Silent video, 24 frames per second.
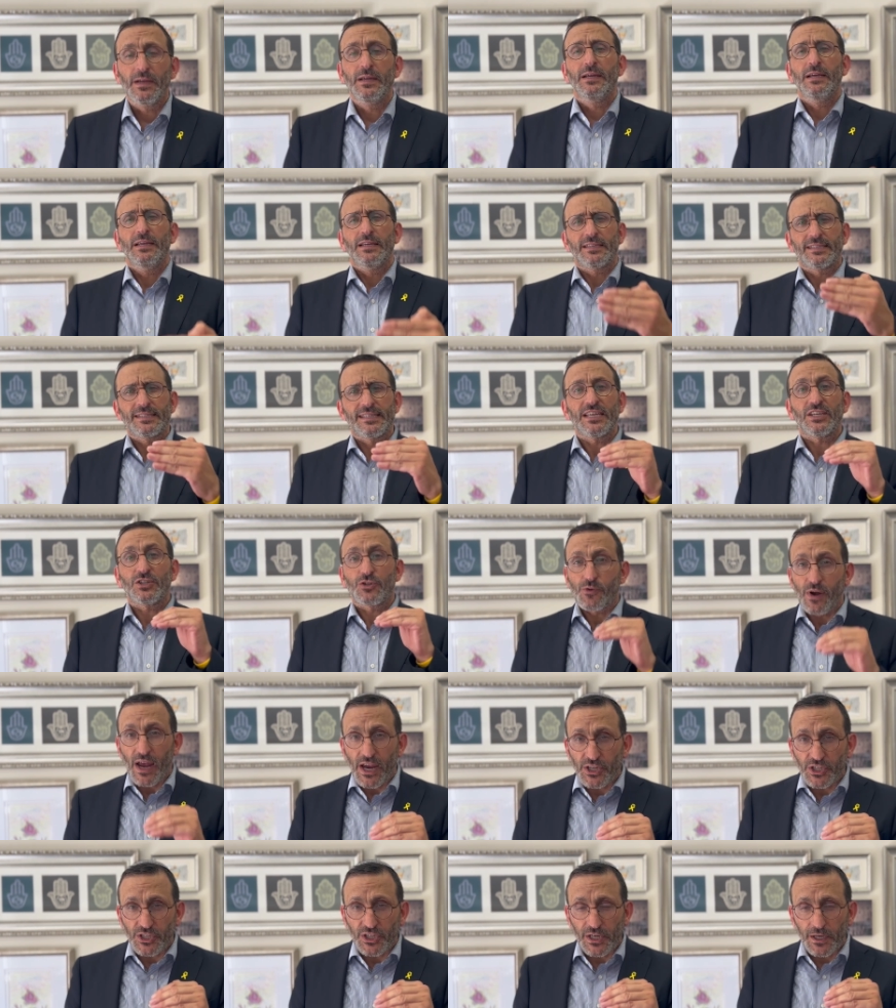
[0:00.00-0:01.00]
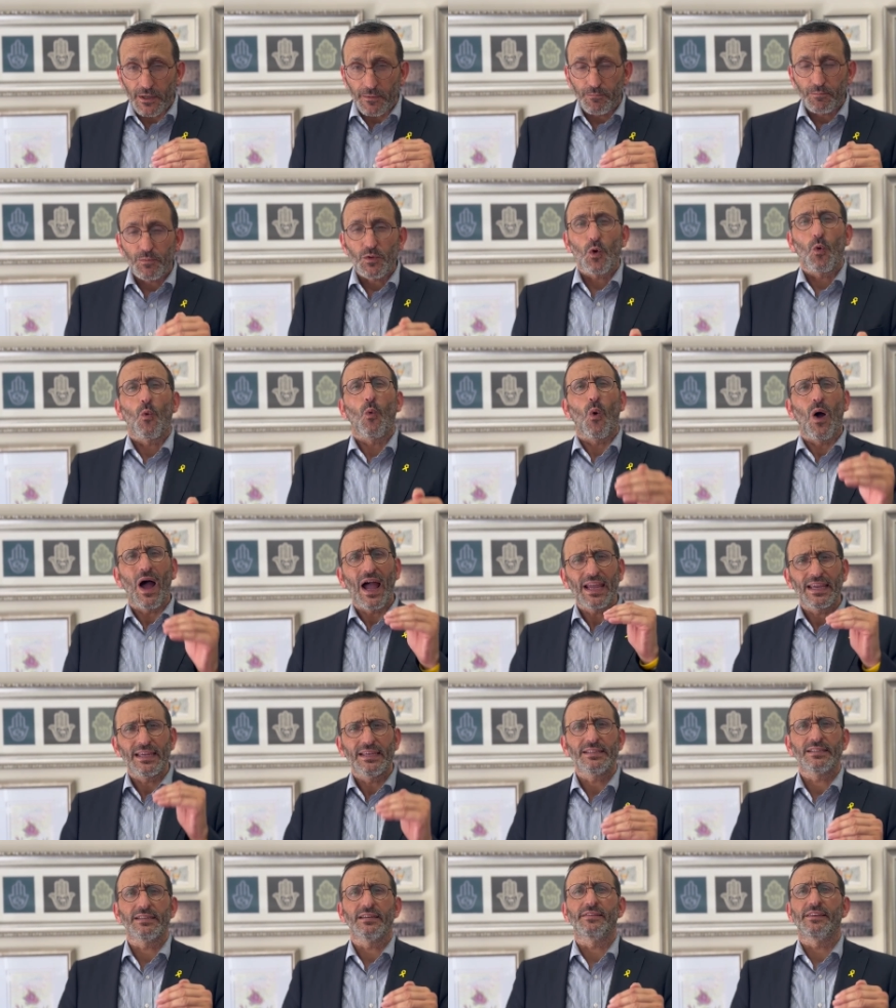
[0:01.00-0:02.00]
says Rashi, why
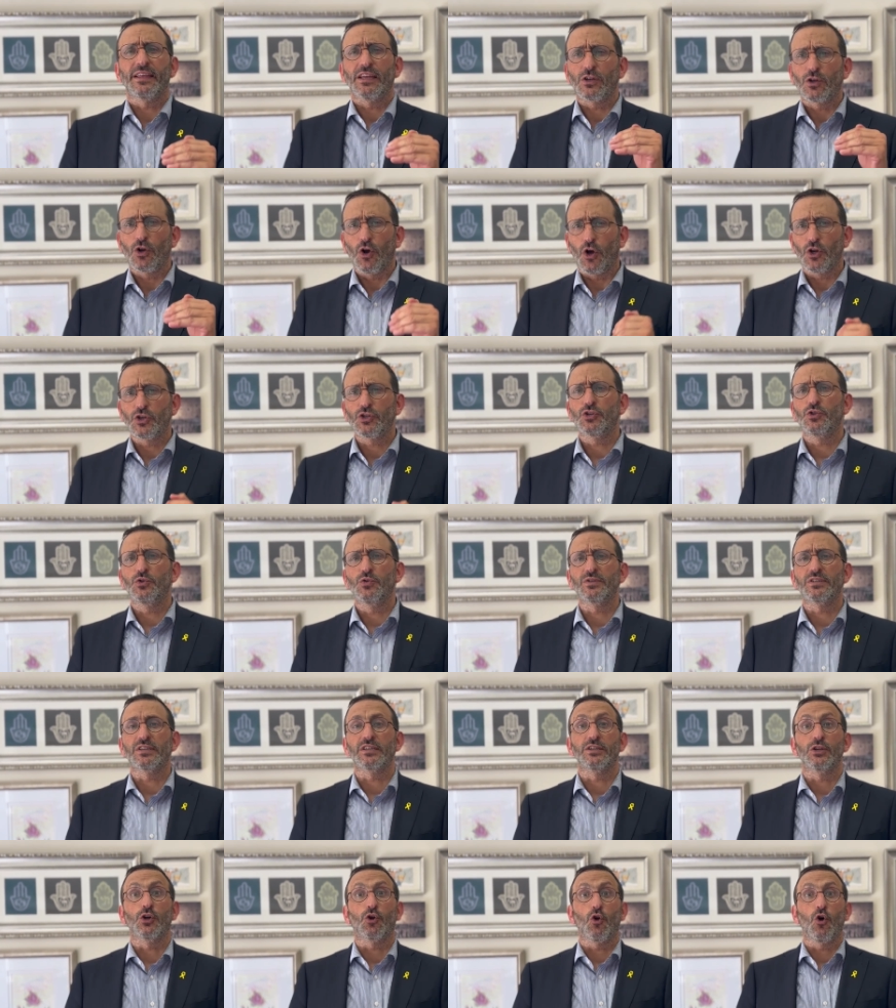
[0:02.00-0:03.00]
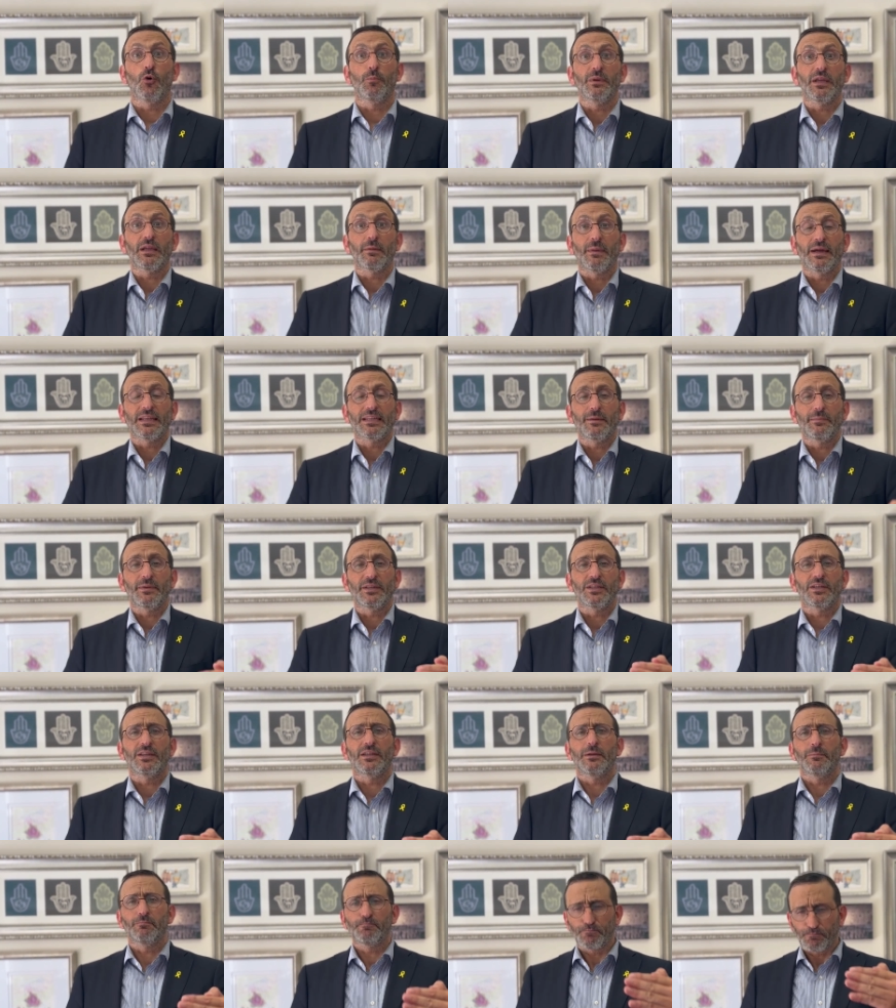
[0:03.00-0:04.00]
is it that God chooses Nekom nikmata
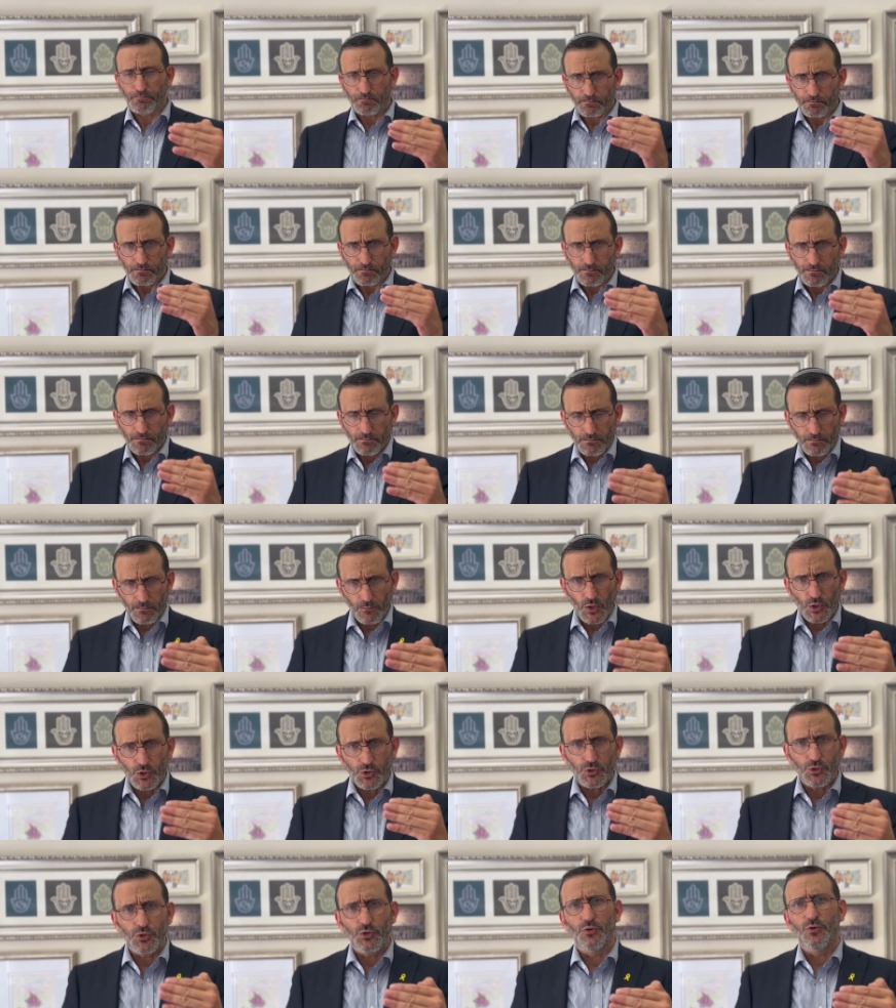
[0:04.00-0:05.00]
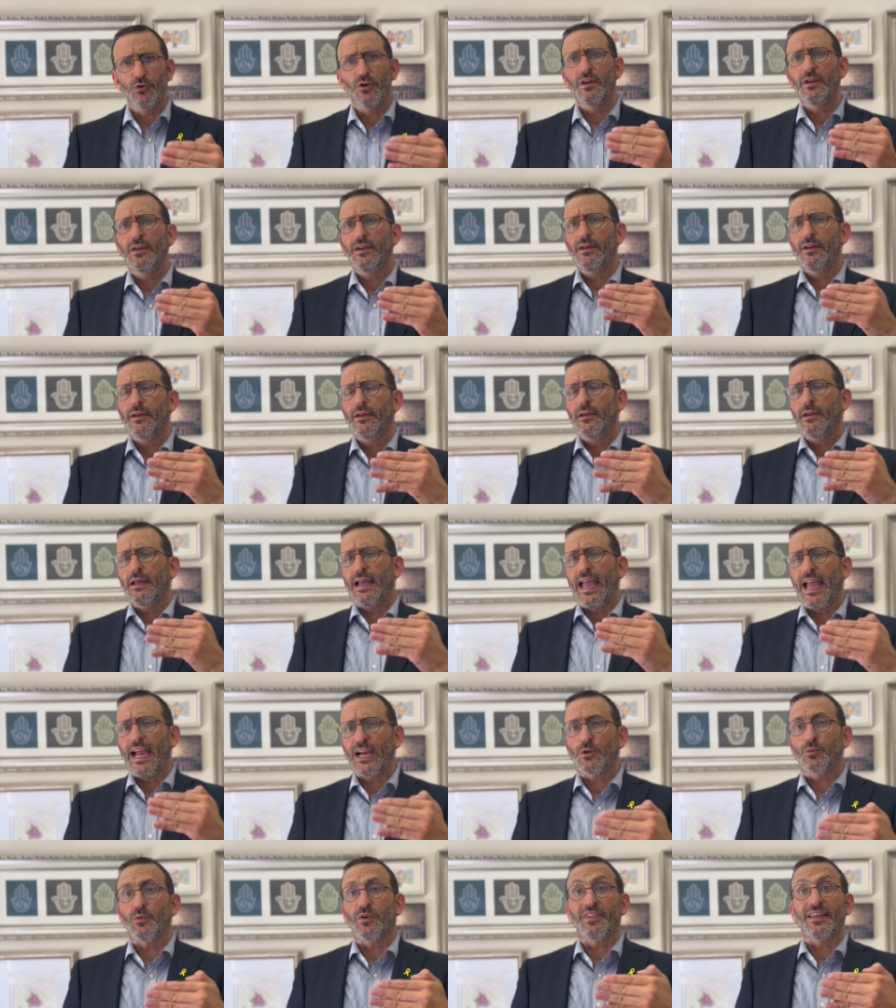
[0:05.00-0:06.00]
Midianim to
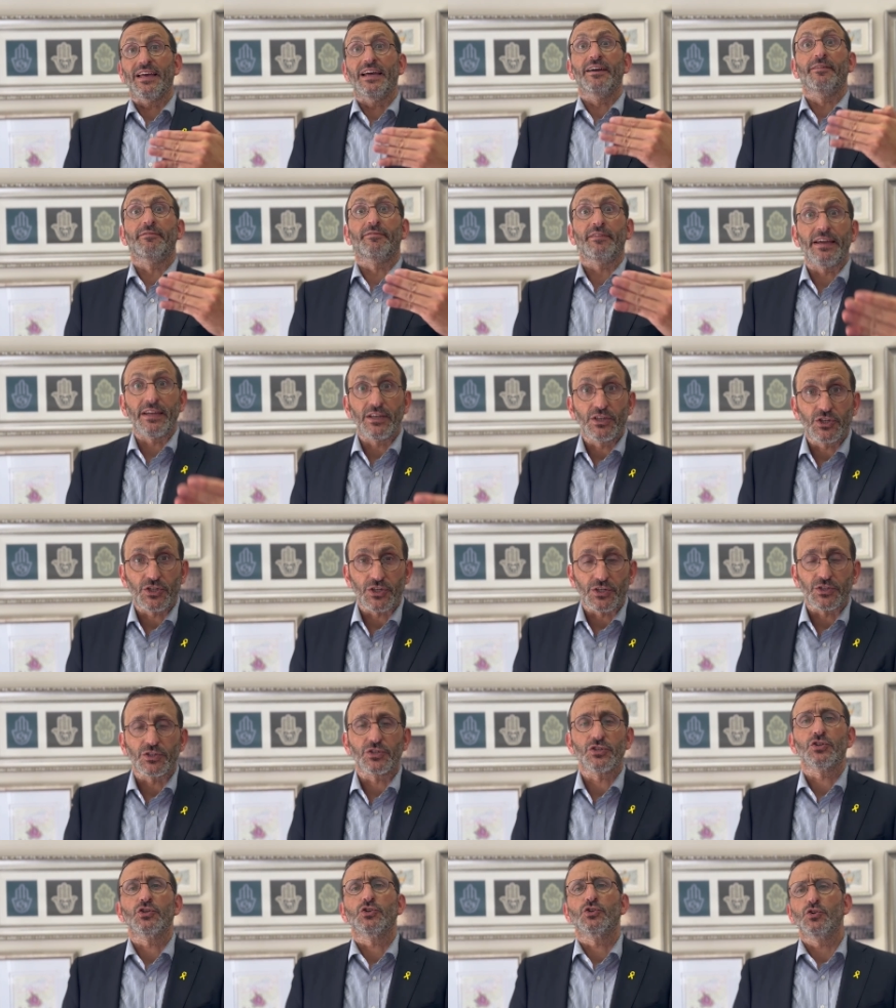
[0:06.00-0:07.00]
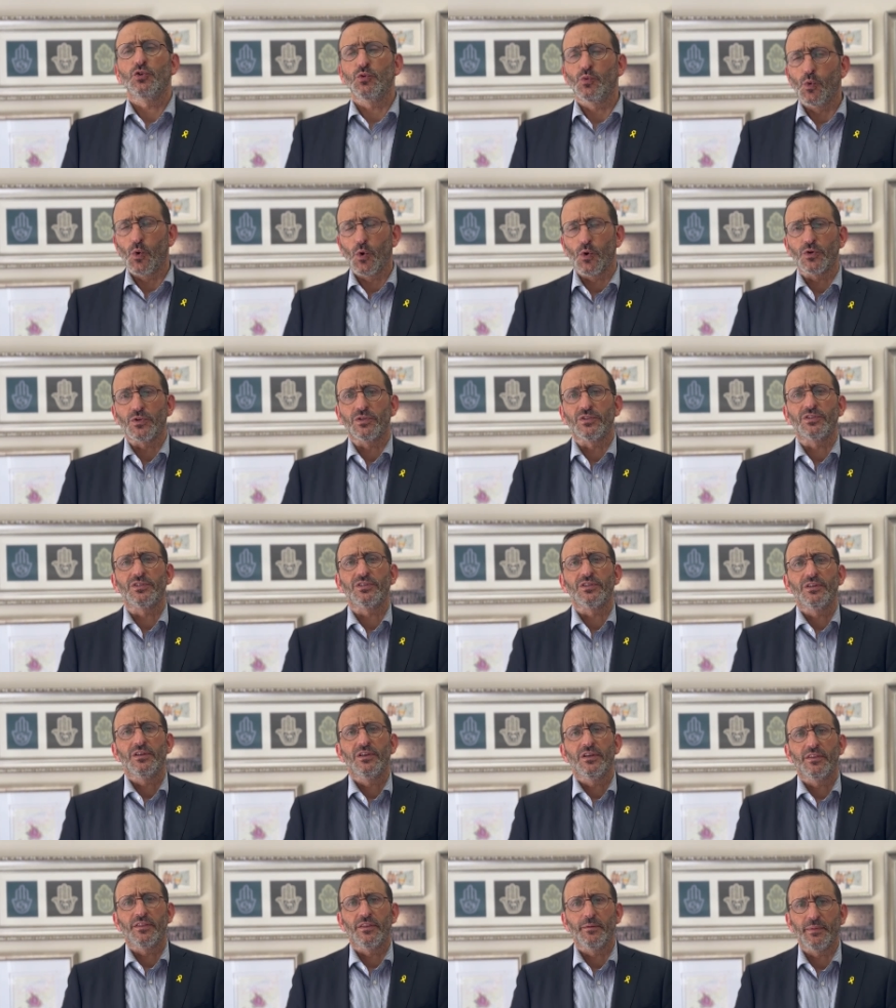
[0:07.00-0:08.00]
act with a vengeance towards
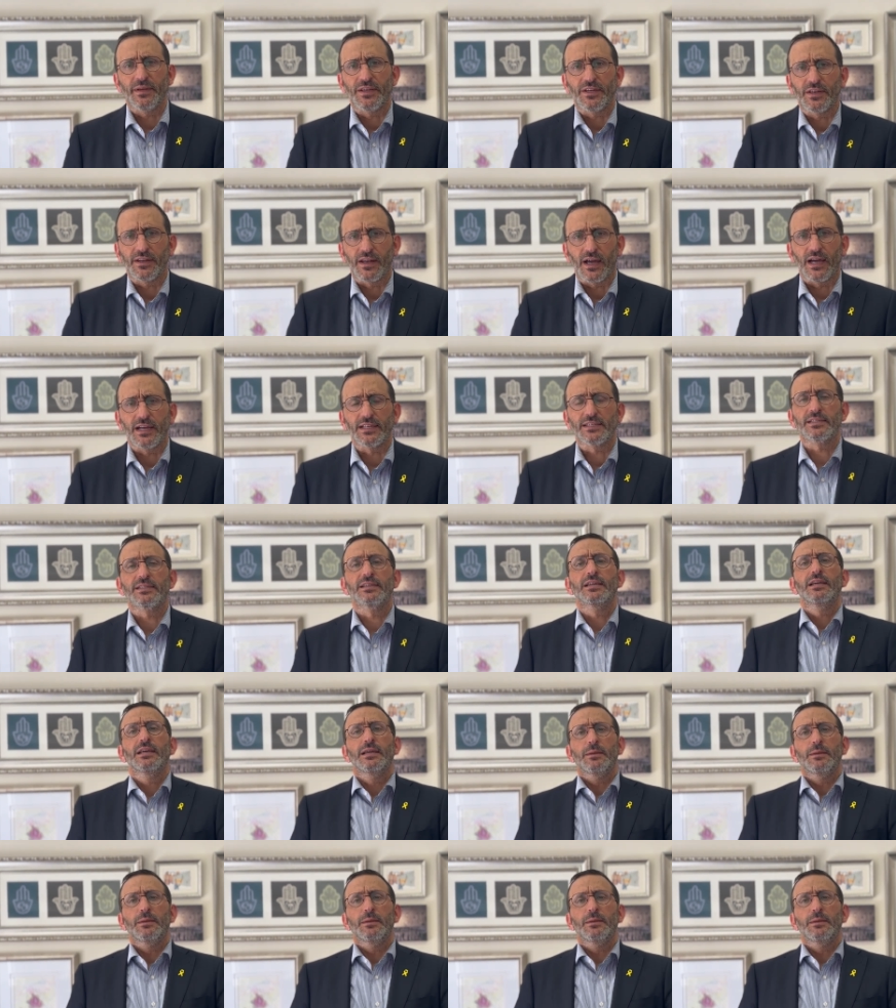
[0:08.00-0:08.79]
the Midianites?